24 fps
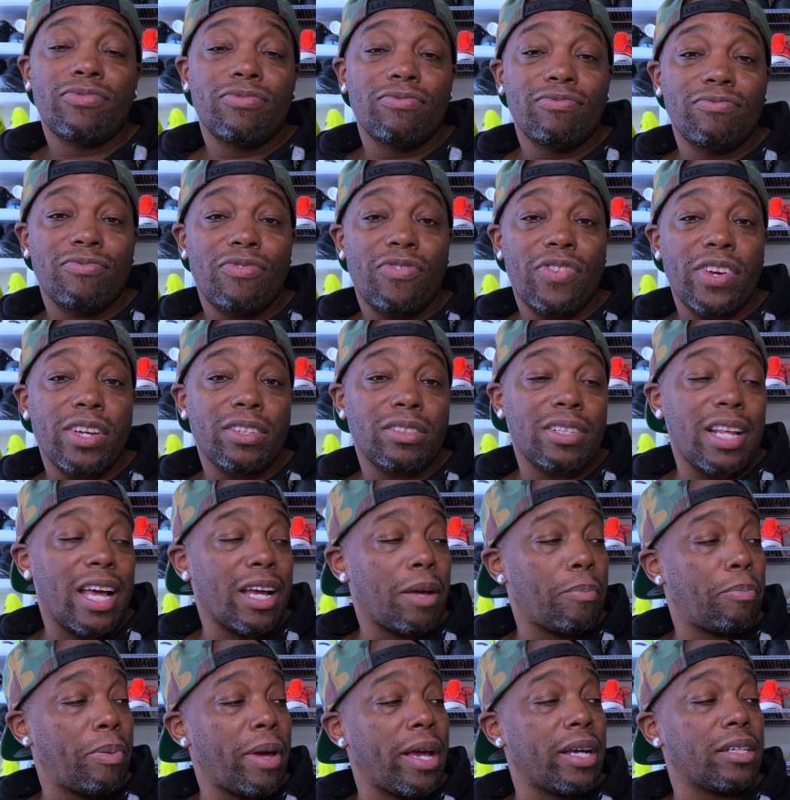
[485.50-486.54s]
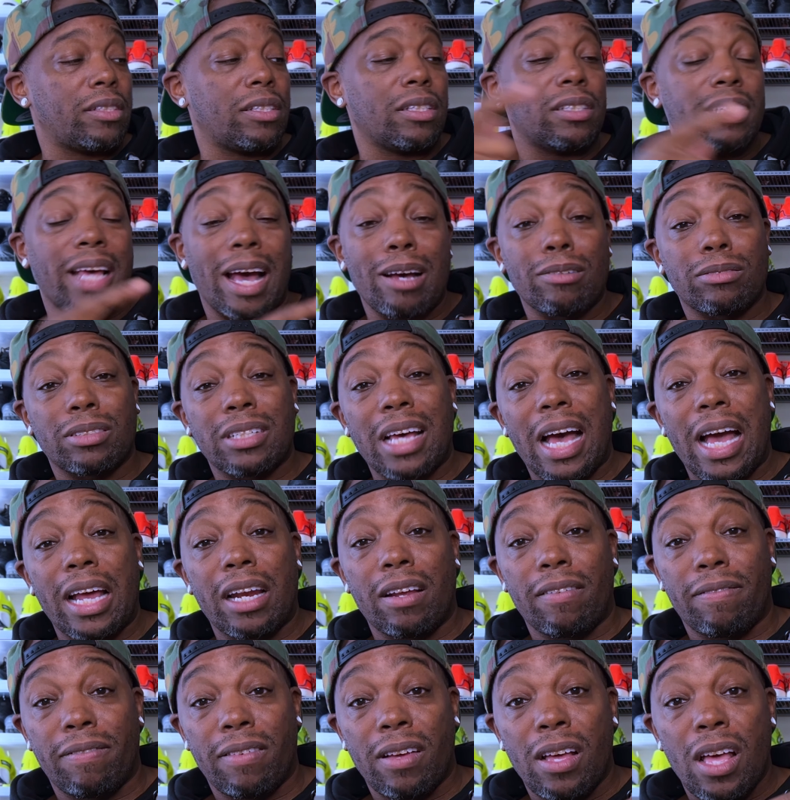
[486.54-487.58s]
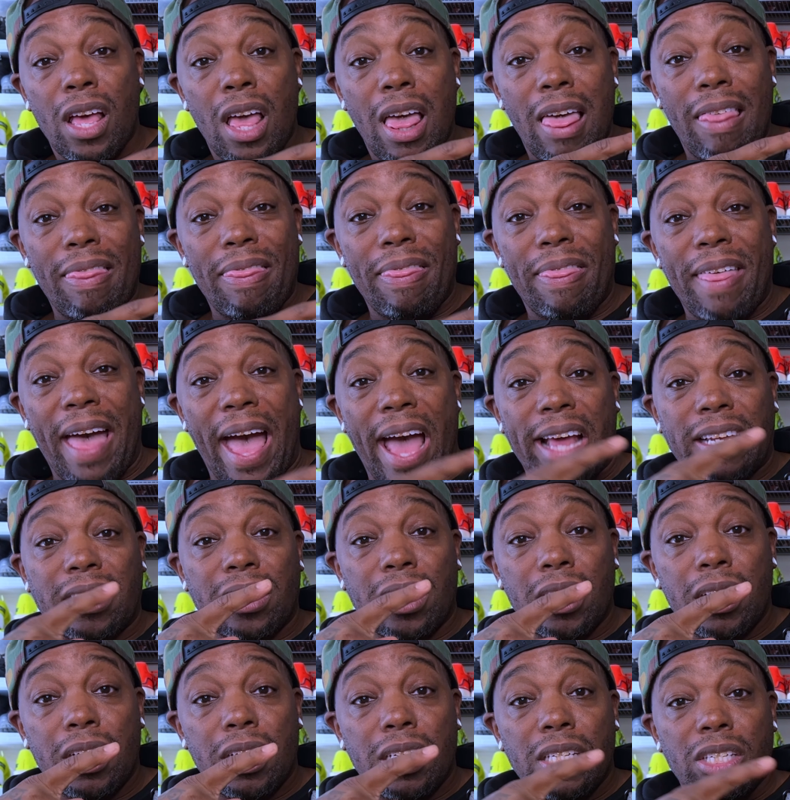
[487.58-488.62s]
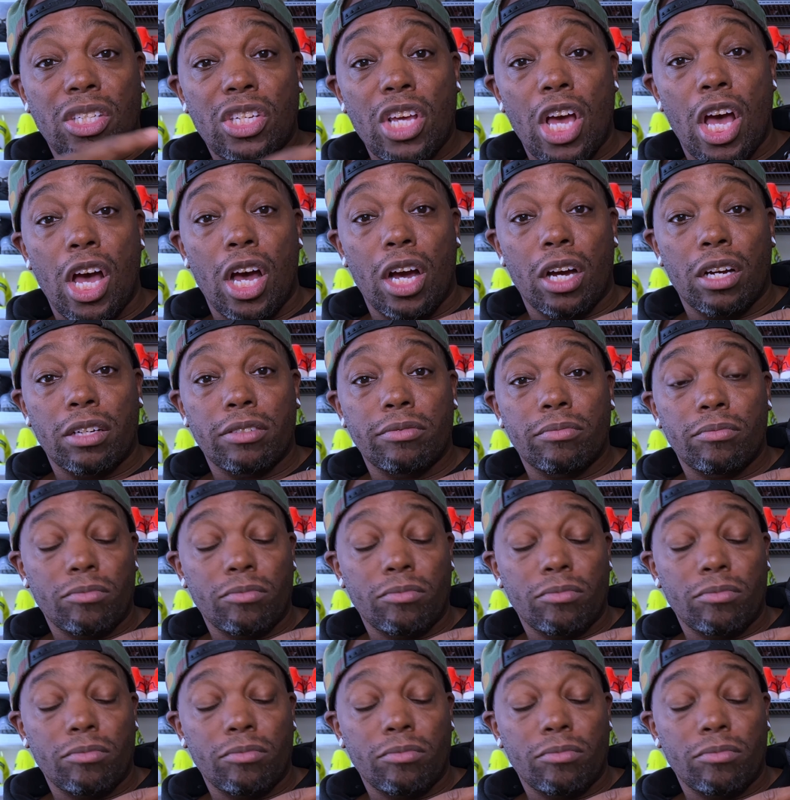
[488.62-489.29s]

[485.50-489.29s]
feels like a Pegasus outside of that tongue.